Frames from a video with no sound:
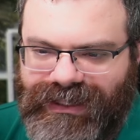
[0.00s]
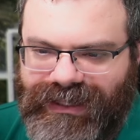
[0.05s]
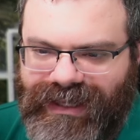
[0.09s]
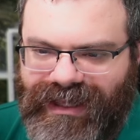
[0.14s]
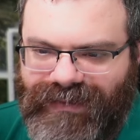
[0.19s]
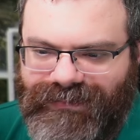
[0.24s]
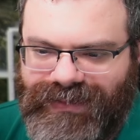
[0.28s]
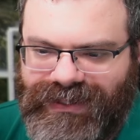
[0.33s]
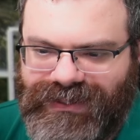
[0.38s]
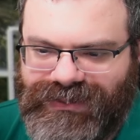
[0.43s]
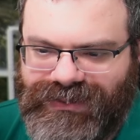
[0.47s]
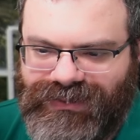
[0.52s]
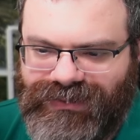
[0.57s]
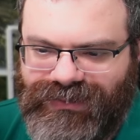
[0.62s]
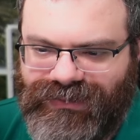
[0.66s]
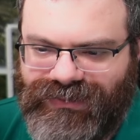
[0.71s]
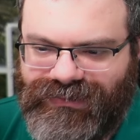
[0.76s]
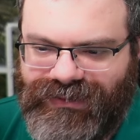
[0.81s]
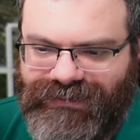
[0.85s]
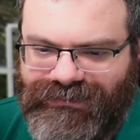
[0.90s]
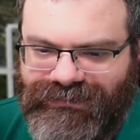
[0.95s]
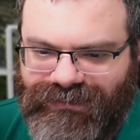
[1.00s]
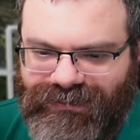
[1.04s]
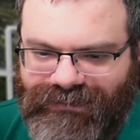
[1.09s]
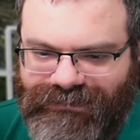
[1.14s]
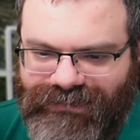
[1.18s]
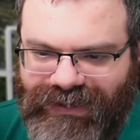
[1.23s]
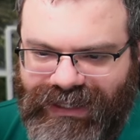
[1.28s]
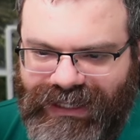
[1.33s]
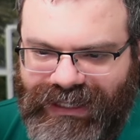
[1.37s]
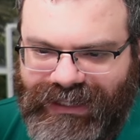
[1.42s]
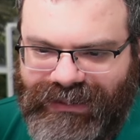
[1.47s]
It can't be two, three, four,
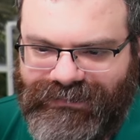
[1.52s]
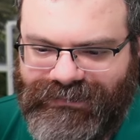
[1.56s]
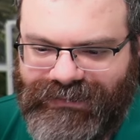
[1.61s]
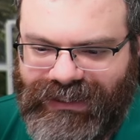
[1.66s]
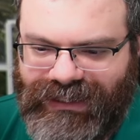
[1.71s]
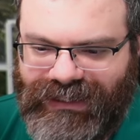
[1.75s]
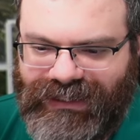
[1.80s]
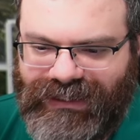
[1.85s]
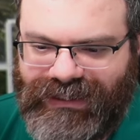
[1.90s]
five.